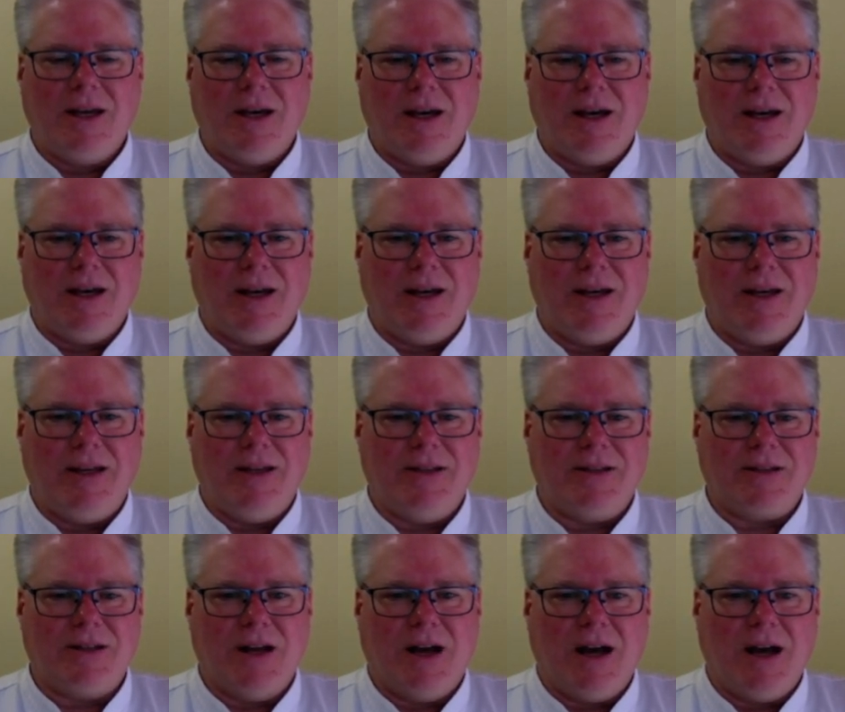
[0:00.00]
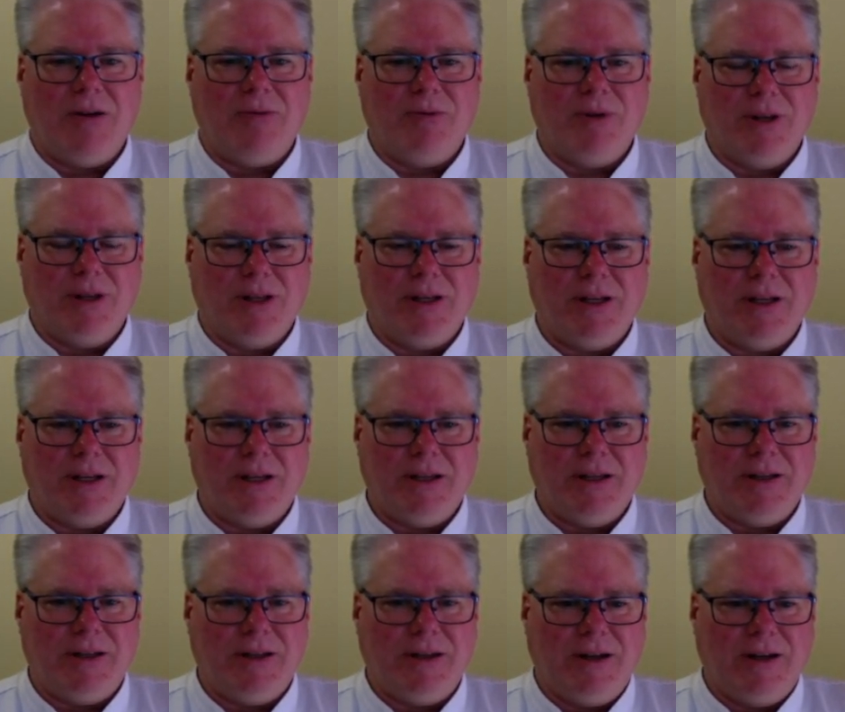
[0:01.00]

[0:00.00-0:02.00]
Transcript: is not really,